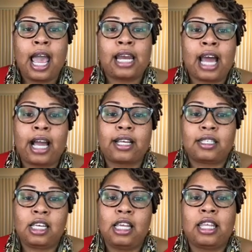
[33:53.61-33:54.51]
And I could
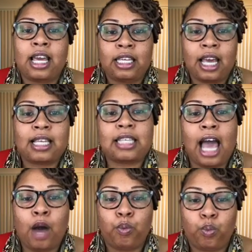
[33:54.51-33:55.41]
see that, yes,
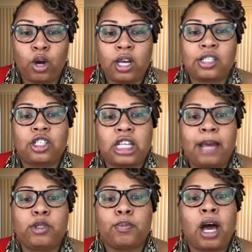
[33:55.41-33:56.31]
I was
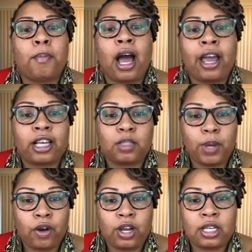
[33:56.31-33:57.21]
shaped by my
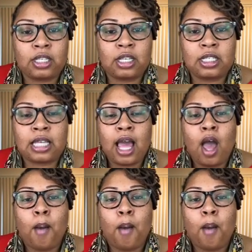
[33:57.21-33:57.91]
experiences,